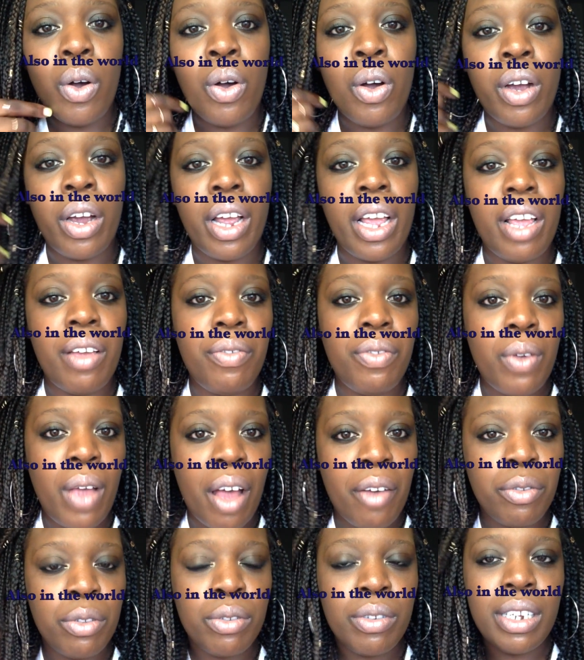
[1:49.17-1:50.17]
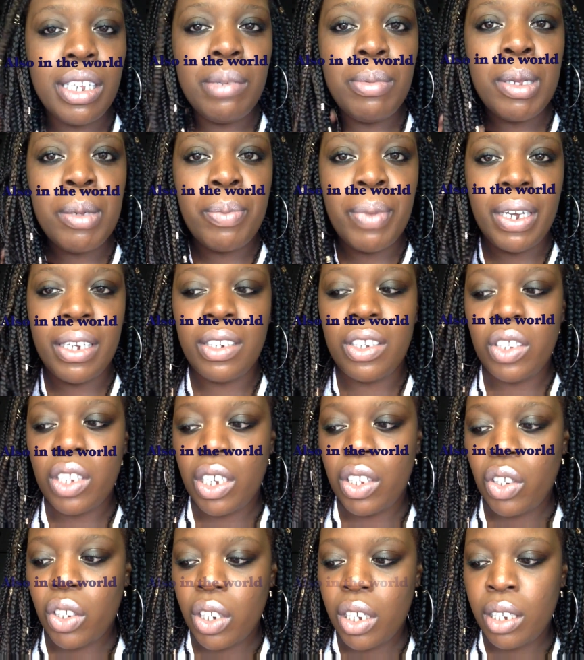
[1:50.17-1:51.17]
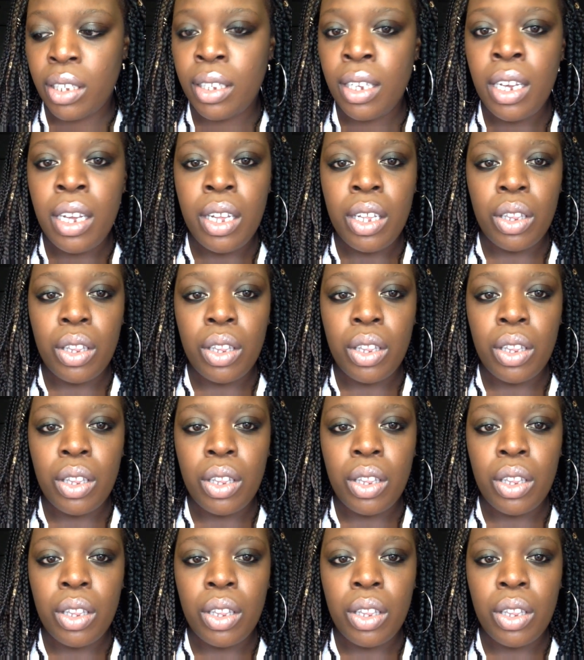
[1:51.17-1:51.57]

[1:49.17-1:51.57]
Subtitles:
or if you haven't really been paying attention,